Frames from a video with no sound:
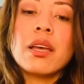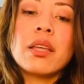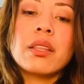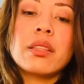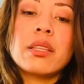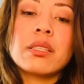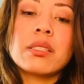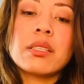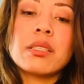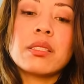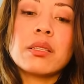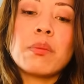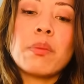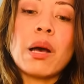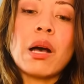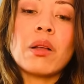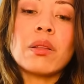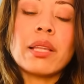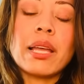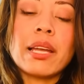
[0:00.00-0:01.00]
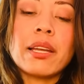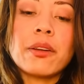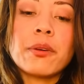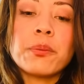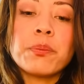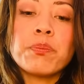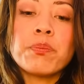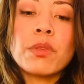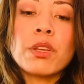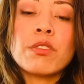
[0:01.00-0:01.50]
this is about, like,
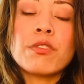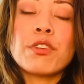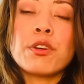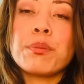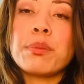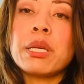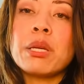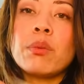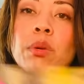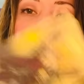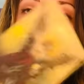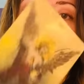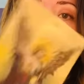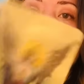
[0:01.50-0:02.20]
for me, when I